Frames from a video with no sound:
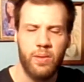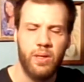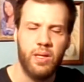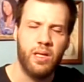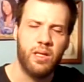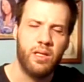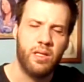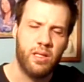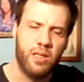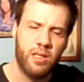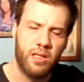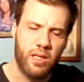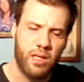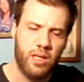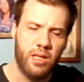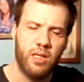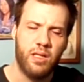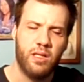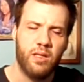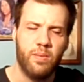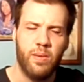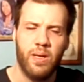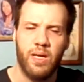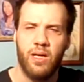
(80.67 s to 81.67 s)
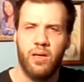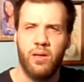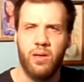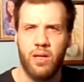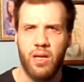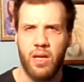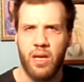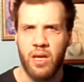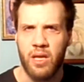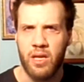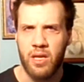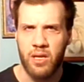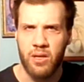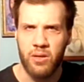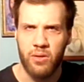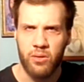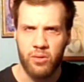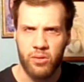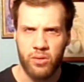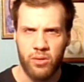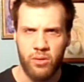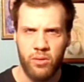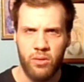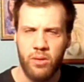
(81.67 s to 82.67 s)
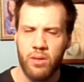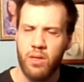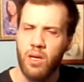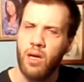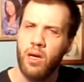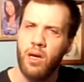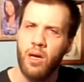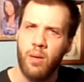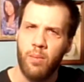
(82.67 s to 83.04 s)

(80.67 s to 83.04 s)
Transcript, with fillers: it is about 8 years old,